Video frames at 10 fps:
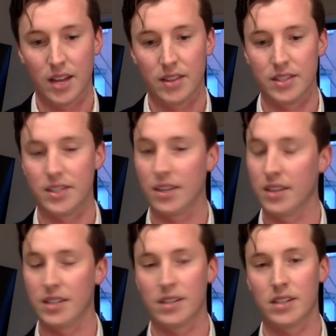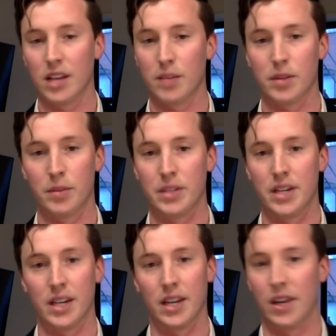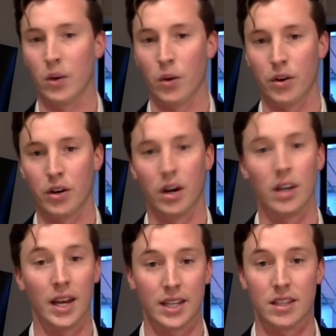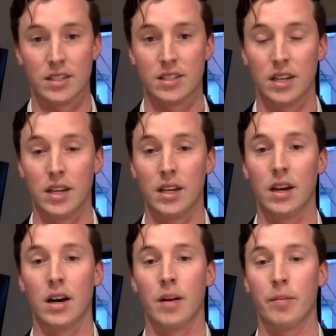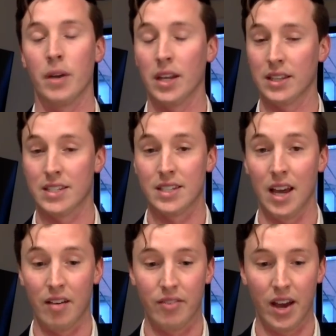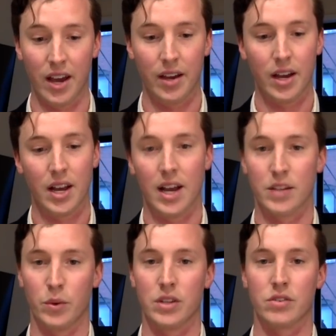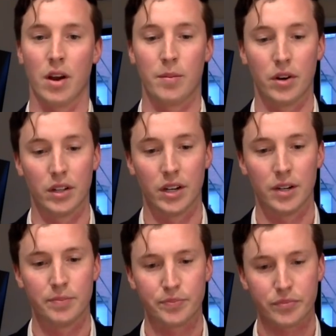These exams can be taken in any order, unlike the CFA, as we described earlier.